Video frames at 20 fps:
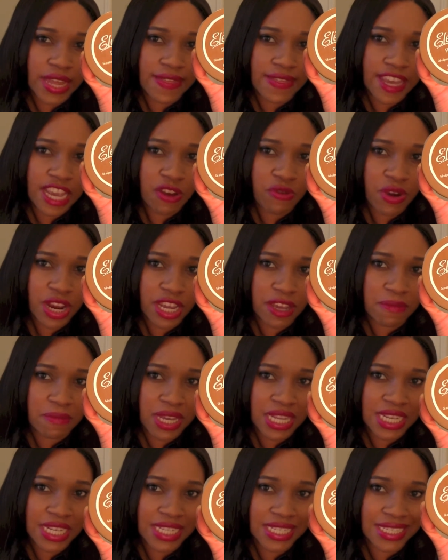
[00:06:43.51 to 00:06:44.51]
and they
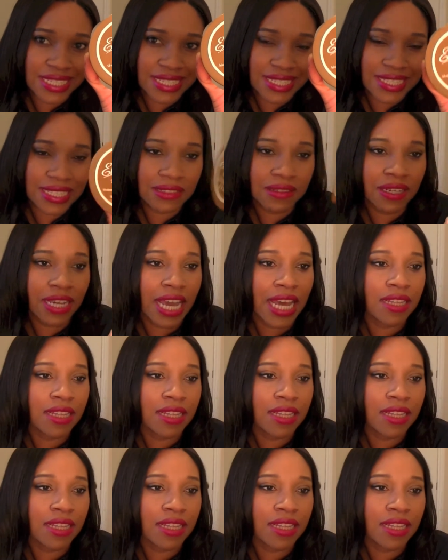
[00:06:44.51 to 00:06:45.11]
recommended the Silk